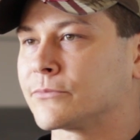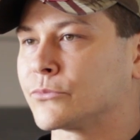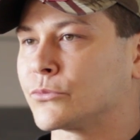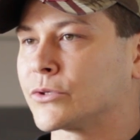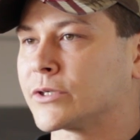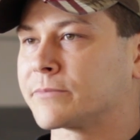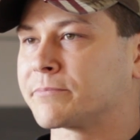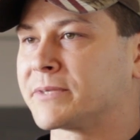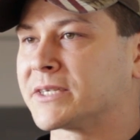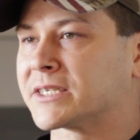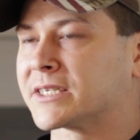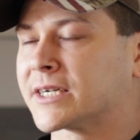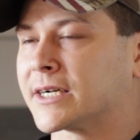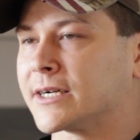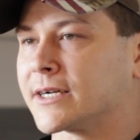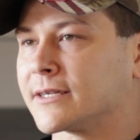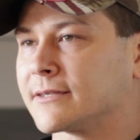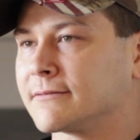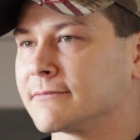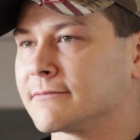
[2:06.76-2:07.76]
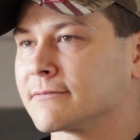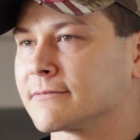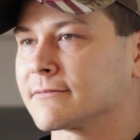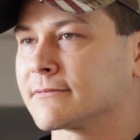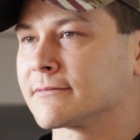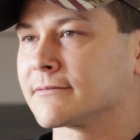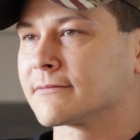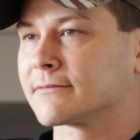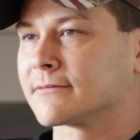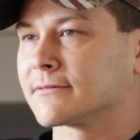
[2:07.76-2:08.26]
would be cut,
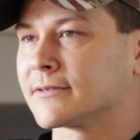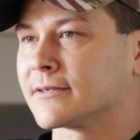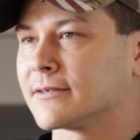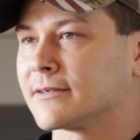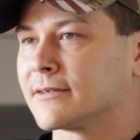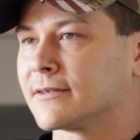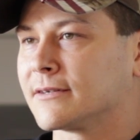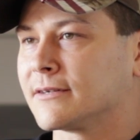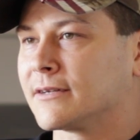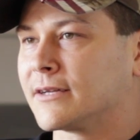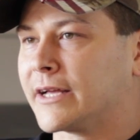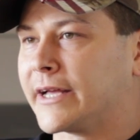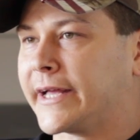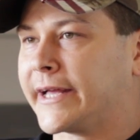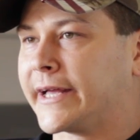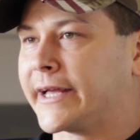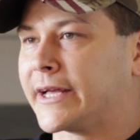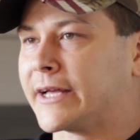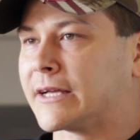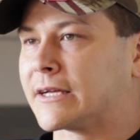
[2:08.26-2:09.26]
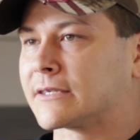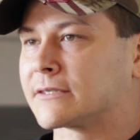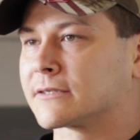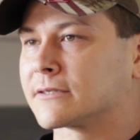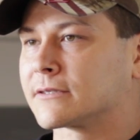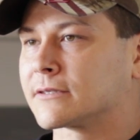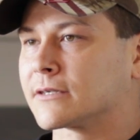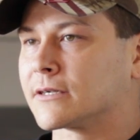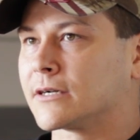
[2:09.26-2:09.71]
and